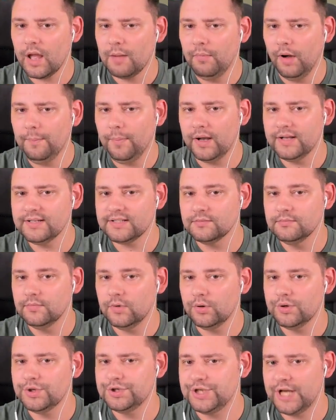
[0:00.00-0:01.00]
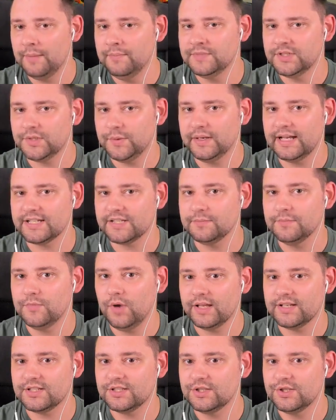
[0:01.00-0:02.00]
I might buy some more gems so we can get some
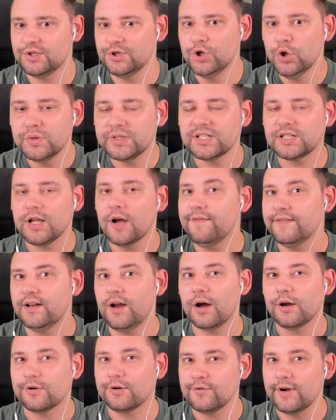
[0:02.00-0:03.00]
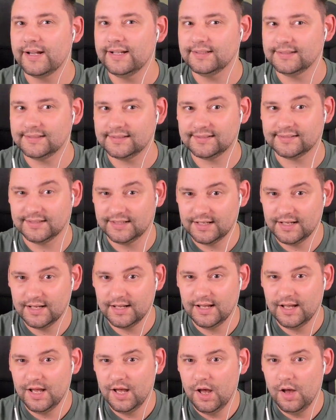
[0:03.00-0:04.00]
like new stuff in our crates.
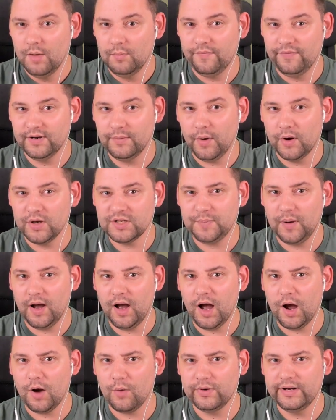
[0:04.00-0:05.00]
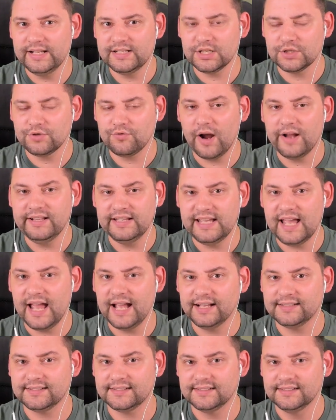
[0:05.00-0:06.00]
But for the most part, we need to grind the
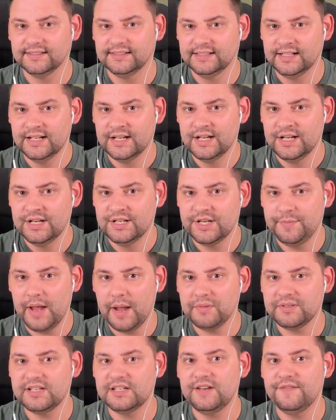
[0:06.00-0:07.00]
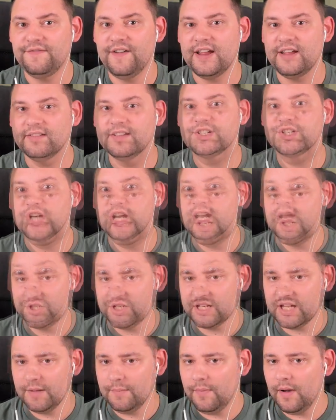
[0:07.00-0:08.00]
eggs to be able to defeat right, this chicken
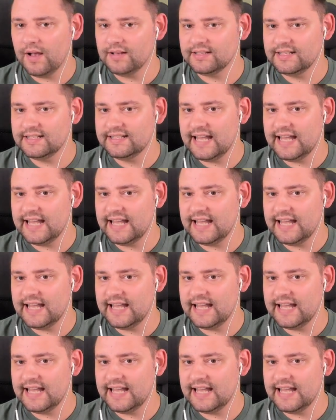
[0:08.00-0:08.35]
This chicken bass.